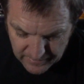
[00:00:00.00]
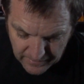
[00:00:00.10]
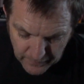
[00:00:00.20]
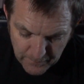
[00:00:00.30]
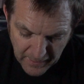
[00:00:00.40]

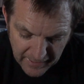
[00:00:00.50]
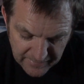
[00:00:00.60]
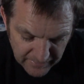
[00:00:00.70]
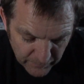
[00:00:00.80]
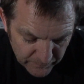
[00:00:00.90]
The other
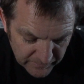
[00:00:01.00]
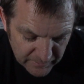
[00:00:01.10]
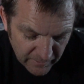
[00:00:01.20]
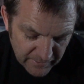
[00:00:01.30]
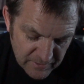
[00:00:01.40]
band that I really
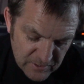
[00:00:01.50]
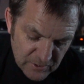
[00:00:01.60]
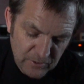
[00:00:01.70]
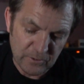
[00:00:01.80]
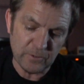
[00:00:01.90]
got
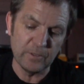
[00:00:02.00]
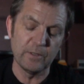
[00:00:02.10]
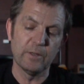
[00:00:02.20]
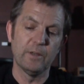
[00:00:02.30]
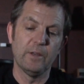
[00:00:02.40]
into,
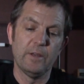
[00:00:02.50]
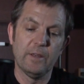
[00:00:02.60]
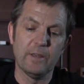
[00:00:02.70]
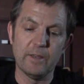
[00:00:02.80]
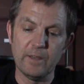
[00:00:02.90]

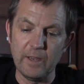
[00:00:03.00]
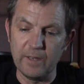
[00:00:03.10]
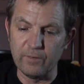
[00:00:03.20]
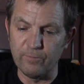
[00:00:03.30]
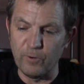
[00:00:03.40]

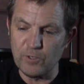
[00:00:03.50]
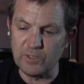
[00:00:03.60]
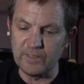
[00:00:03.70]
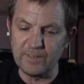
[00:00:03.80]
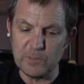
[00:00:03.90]
and
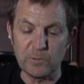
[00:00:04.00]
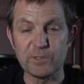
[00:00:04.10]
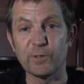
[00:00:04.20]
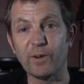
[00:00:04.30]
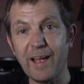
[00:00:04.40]
unfortunately this
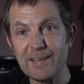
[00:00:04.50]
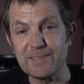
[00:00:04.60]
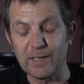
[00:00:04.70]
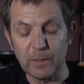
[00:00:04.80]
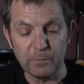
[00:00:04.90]
was their
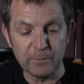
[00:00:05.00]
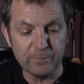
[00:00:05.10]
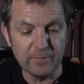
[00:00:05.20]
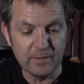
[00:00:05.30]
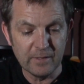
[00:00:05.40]
last
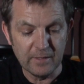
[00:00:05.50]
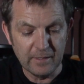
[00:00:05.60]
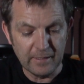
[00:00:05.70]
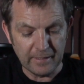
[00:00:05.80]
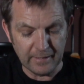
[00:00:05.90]
album,
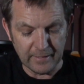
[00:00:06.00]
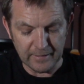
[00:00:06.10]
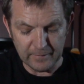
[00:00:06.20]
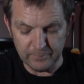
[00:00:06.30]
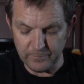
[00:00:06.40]

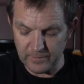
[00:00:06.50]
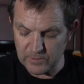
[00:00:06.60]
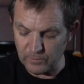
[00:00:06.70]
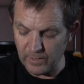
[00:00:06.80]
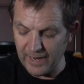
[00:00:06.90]
um,
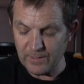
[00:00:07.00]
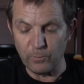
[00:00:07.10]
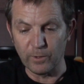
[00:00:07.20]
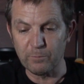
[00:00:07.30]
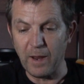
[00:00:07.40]
so I had to
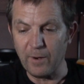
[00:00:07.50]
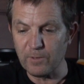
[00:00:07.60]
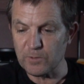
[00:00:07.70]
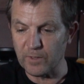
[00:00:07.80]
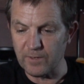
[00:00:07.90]
work
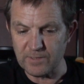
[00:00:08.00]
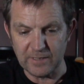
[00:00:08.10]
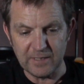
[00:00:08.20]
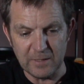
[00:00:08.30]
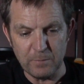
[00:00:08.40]
backwards when I was a
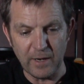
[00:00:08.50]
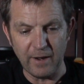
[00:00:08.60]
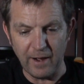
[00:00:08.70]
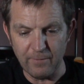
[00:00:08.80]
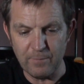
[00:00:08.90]
kid, but
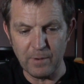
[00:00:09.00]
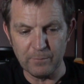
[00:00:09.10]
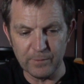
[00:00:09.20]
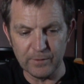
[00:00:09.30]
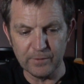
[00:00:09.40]
I, I,
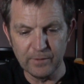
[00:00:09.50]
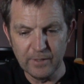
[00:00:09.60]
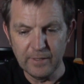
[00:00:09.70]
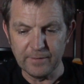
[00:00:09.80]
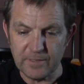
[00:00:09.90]
remember
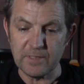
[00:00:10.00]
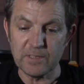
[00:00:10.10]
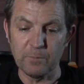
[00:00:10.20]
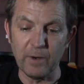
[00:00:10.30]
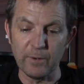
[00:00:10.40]
this
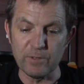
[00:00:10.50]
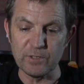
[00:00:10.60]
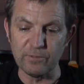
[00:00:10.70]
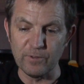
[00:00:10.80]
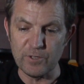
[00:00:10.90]
isn't my
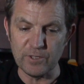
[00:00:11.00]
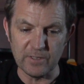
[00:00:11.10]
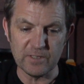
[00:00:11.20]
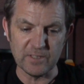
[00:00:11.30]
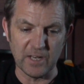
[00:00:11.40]
original version.
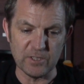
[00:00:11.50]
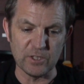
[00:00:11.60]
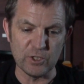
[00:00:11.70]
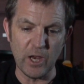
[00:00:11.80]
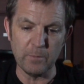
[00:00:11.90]
This is
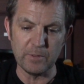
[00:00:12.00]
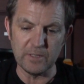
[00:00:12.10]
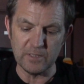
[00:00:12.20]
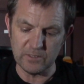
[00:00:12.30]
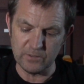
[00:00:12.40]
actually a
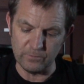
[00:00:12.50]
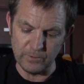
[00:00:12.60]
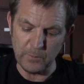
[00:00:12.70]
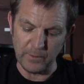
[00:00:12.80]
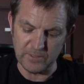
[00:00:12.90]
Japanese
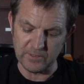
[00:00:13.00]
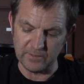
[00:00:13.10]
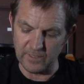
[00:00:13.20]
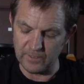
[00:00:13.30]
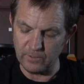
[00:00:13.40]

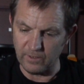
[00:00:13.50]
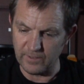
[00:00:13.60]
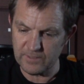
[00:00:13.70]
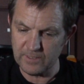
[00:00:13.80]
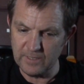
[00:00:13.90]
repressing that I
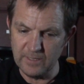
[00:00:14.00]
got.